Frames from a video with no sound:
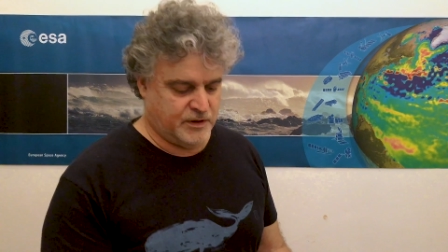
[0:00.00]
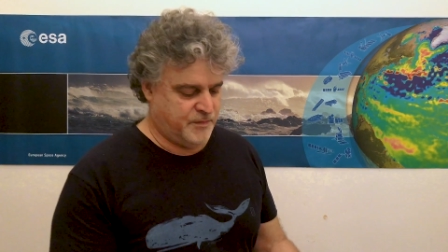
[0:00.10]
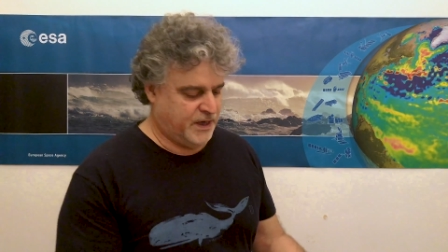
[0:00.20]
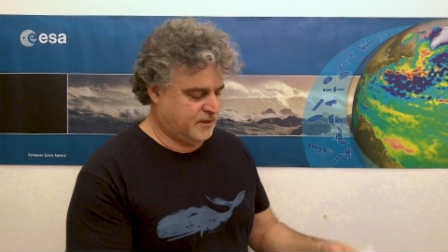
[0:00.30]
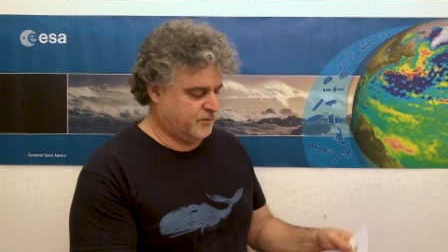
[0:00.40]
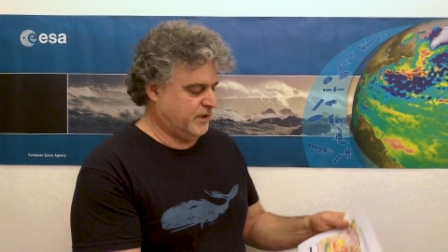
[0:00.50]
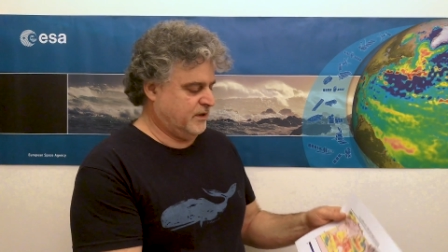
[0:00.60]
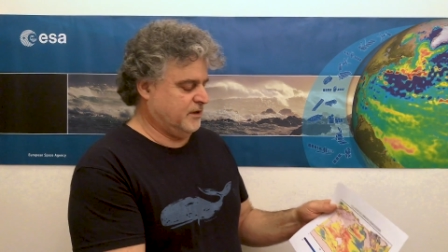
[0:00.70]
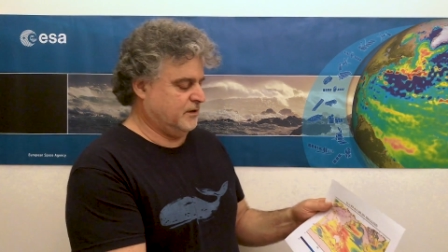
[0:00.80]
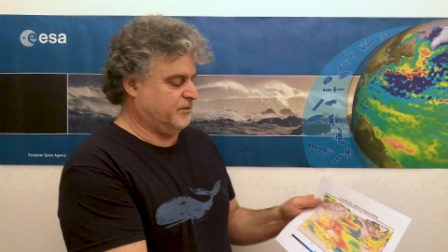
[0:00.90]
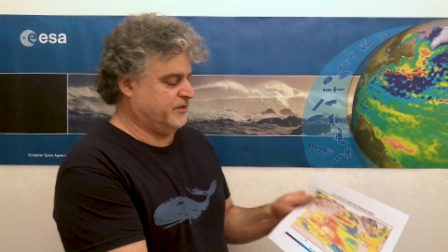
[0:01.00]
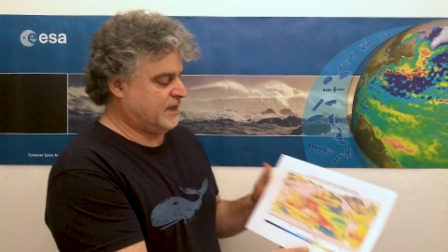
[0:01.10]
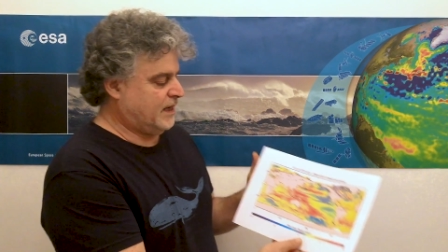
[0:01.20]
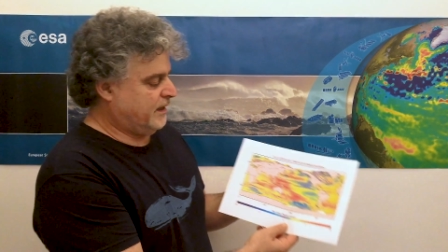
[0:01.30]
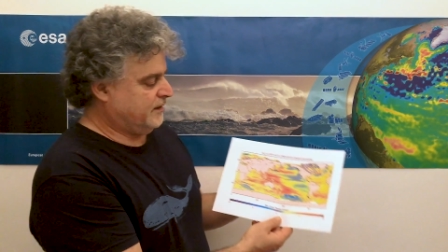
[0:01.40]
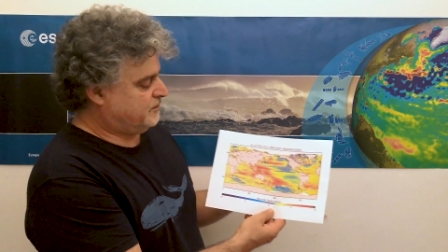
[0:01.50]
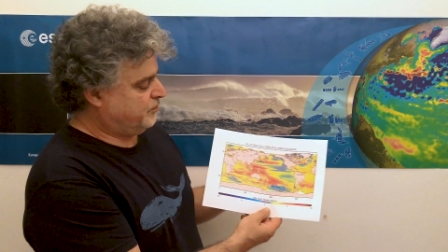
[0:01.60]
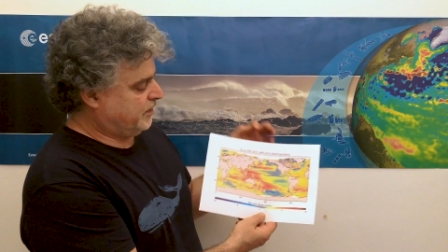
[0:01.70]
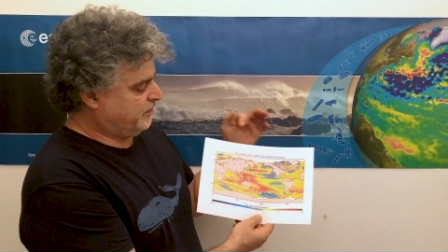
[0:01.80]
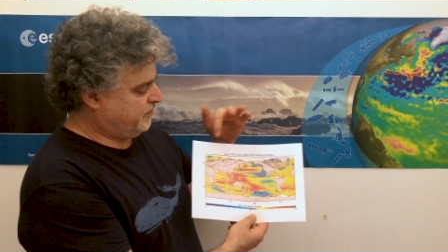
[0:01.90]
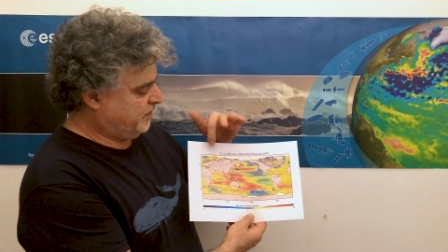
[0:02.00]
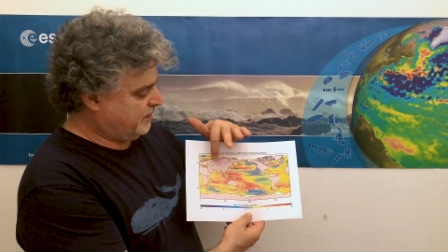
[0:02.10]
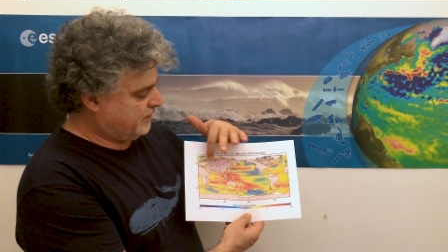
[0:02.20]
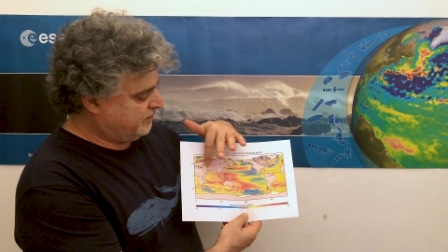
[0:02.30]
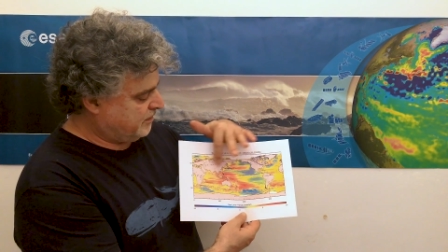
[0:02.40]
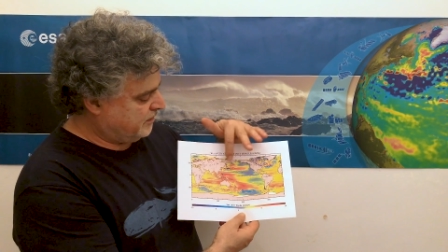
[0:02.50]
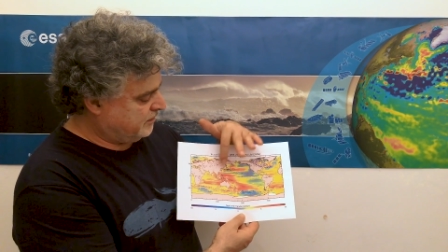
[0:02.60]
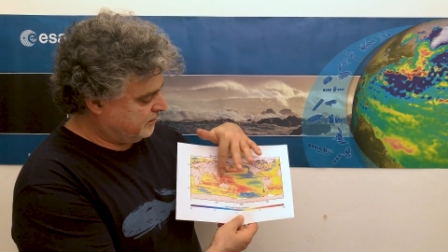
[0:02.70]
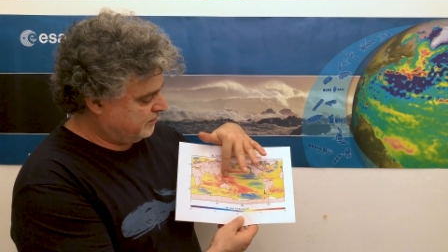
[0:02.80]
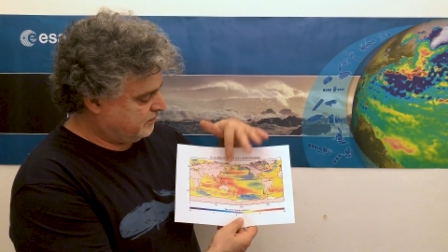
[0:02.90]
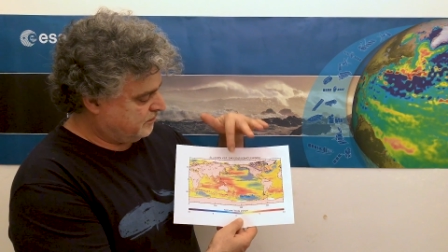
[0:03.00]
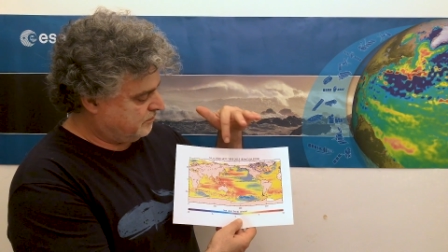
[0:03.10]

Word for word: we can make with, with satellites, we can see that uh,